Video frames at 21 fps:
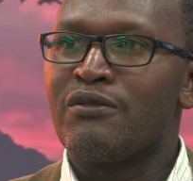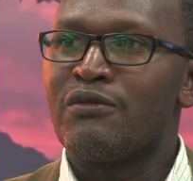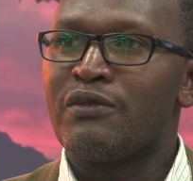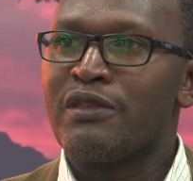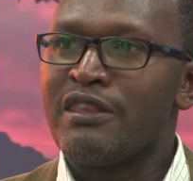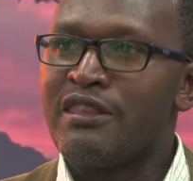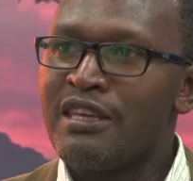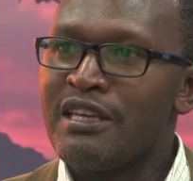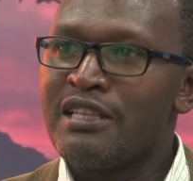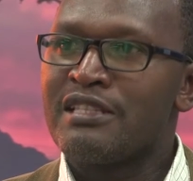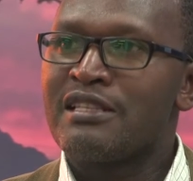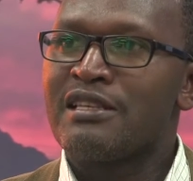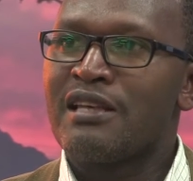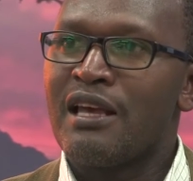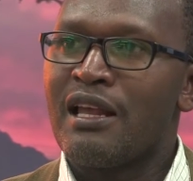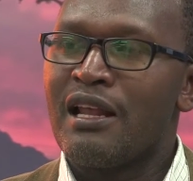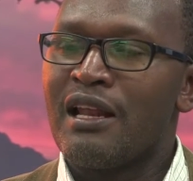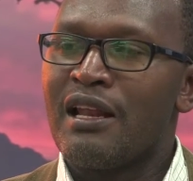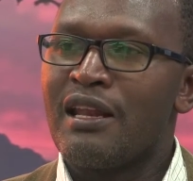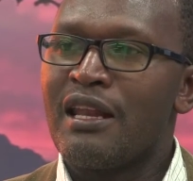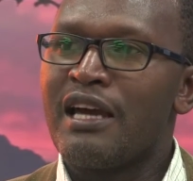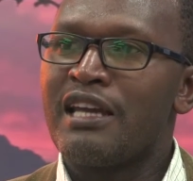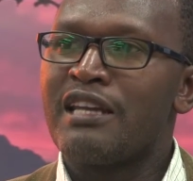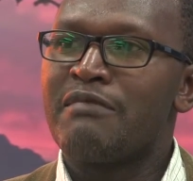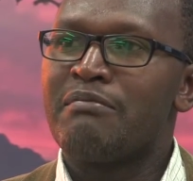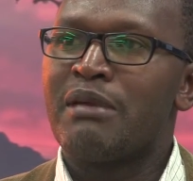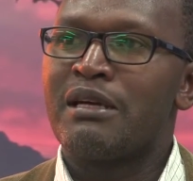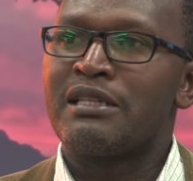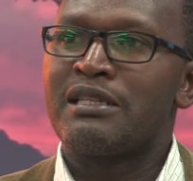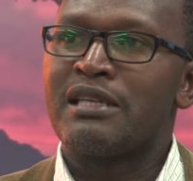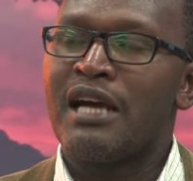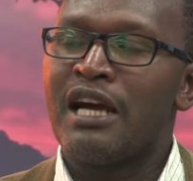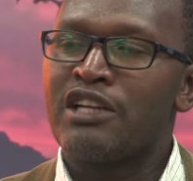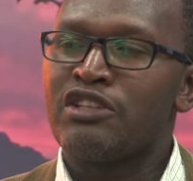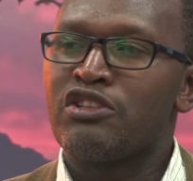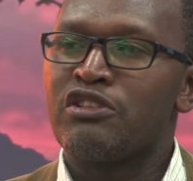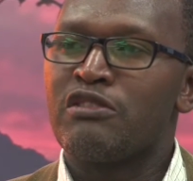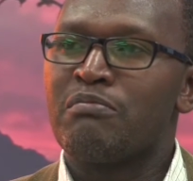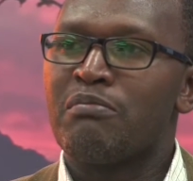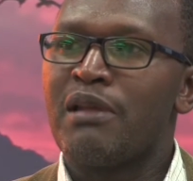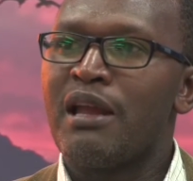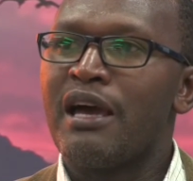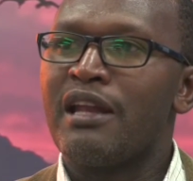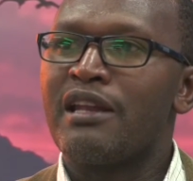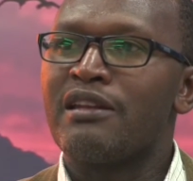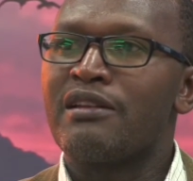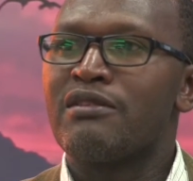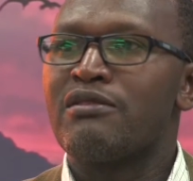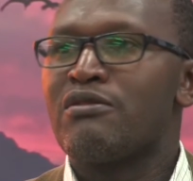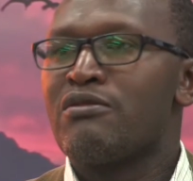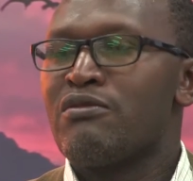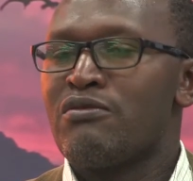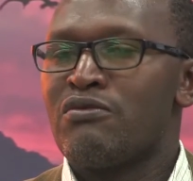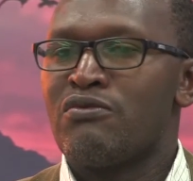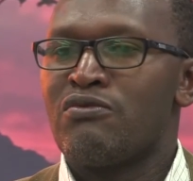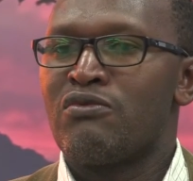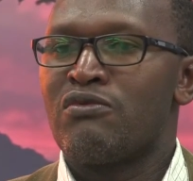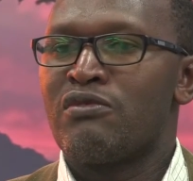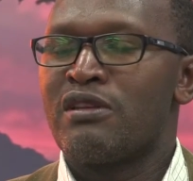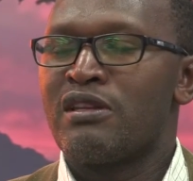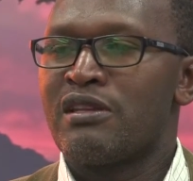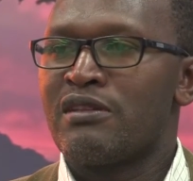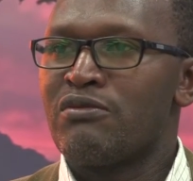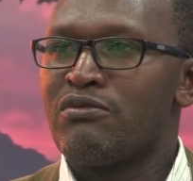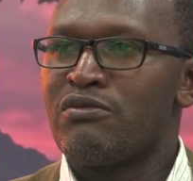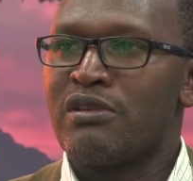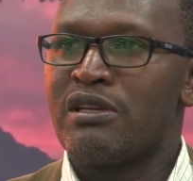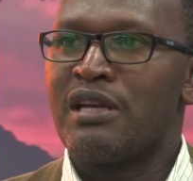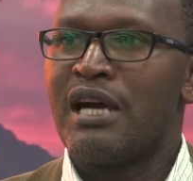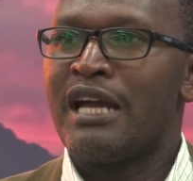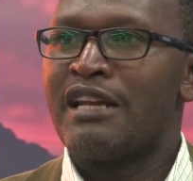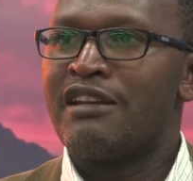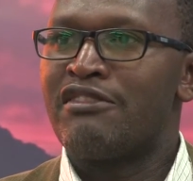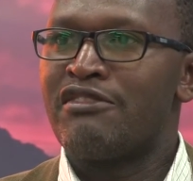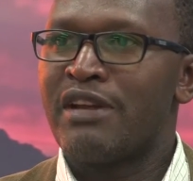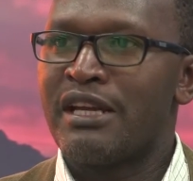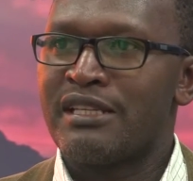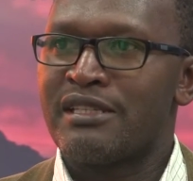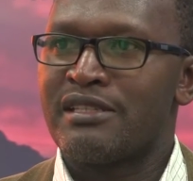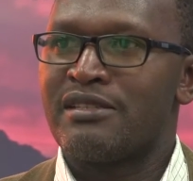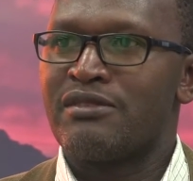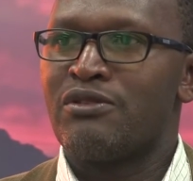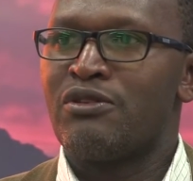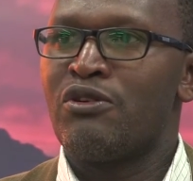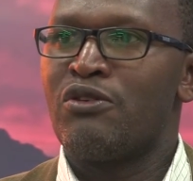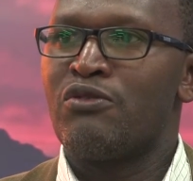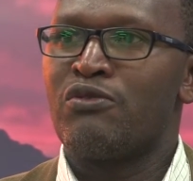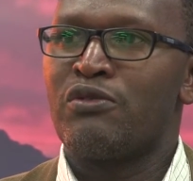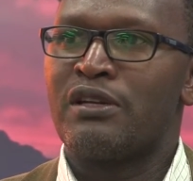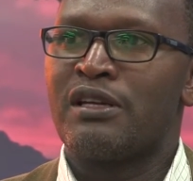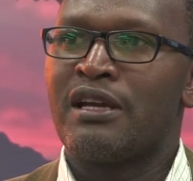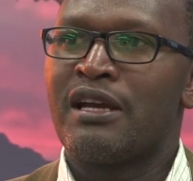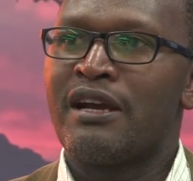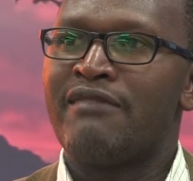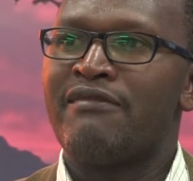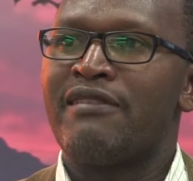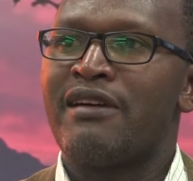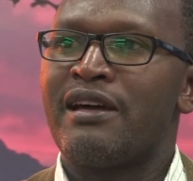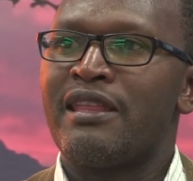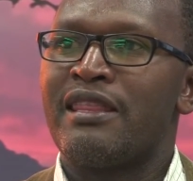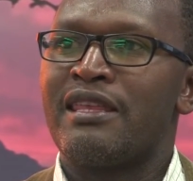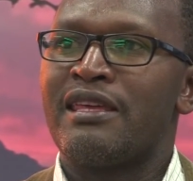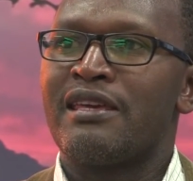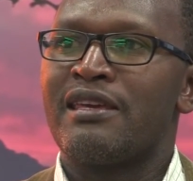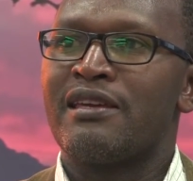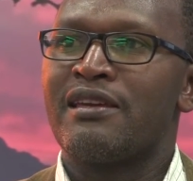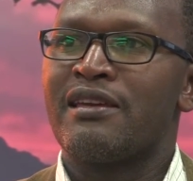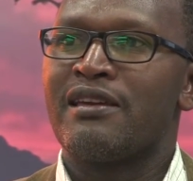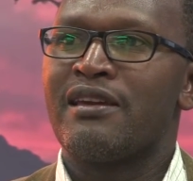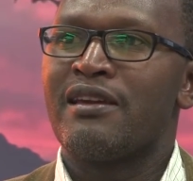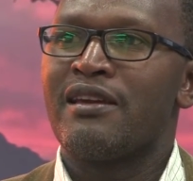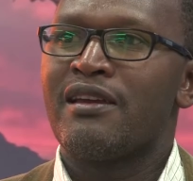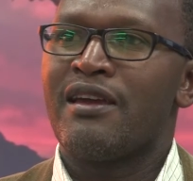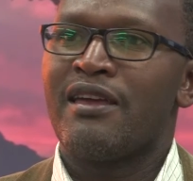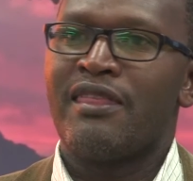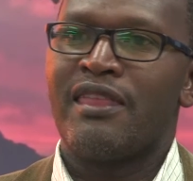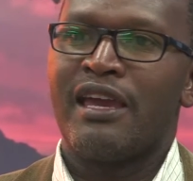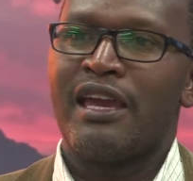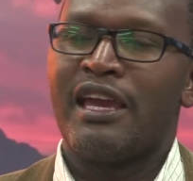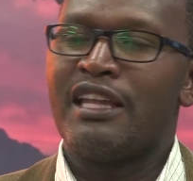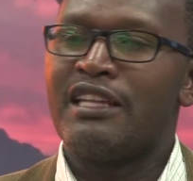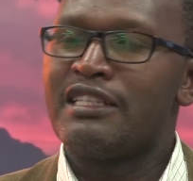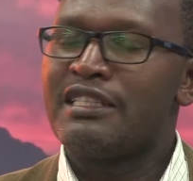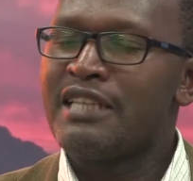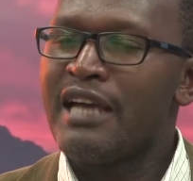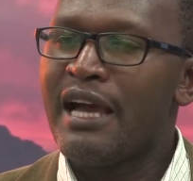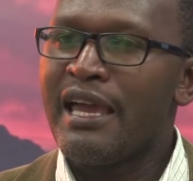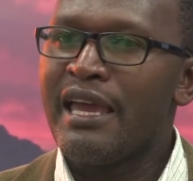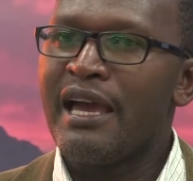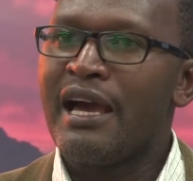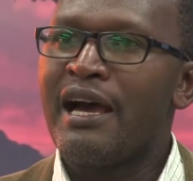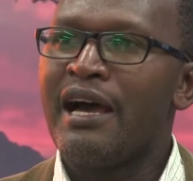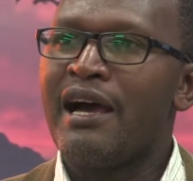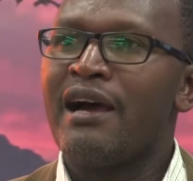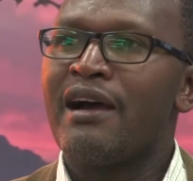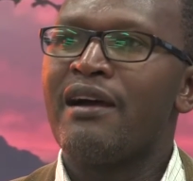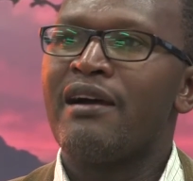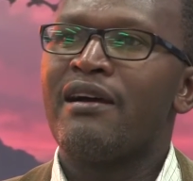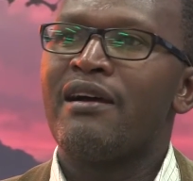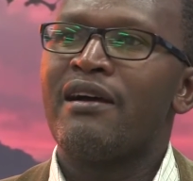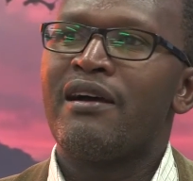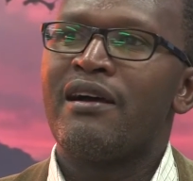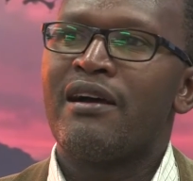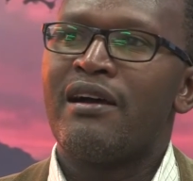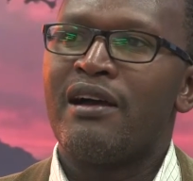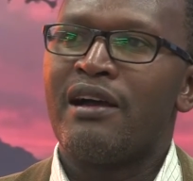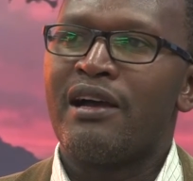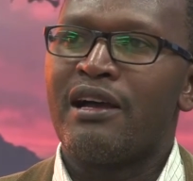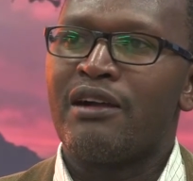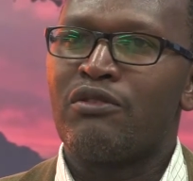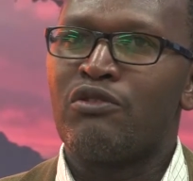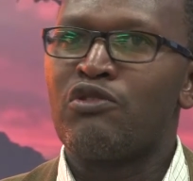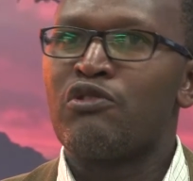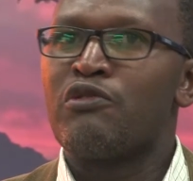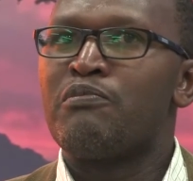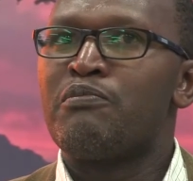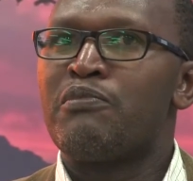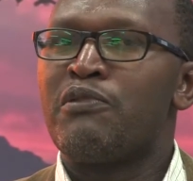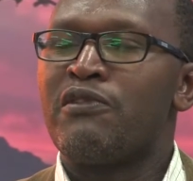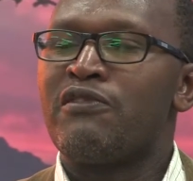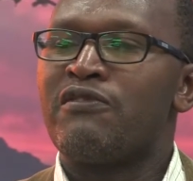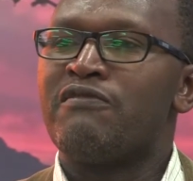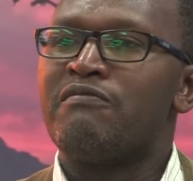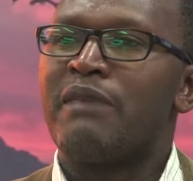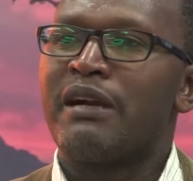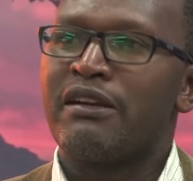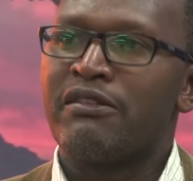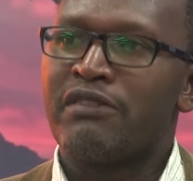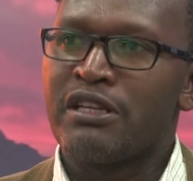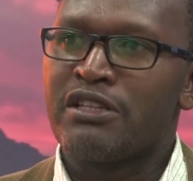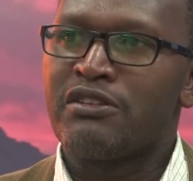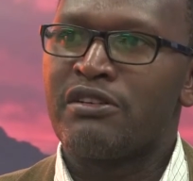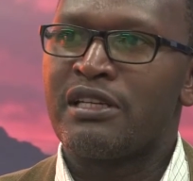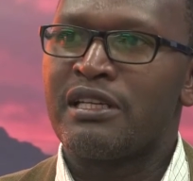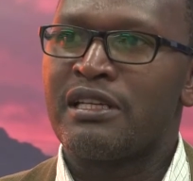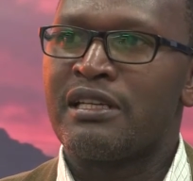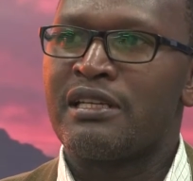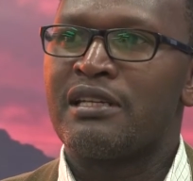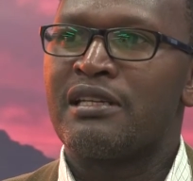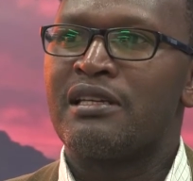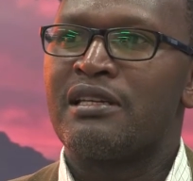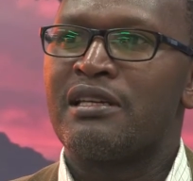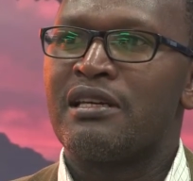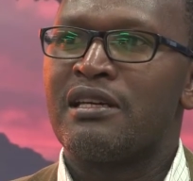with this land birds action plan would address or would cover the entire group of migratory